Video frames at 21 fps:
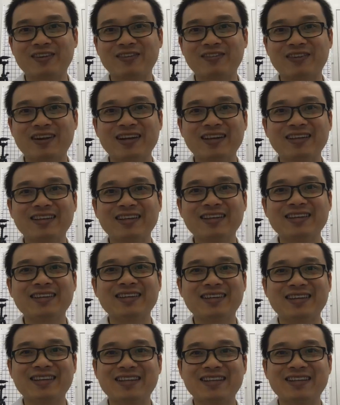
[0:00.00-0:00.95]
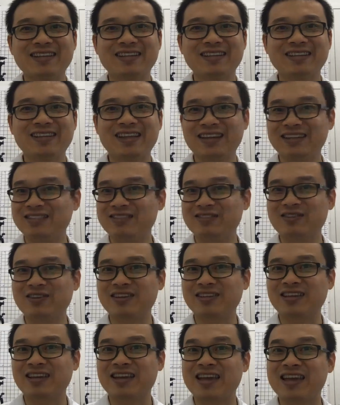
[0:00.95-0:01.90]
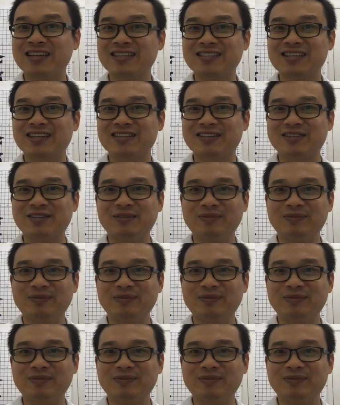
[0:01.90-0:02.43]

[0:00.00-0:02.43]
Right? Let's look at the case study.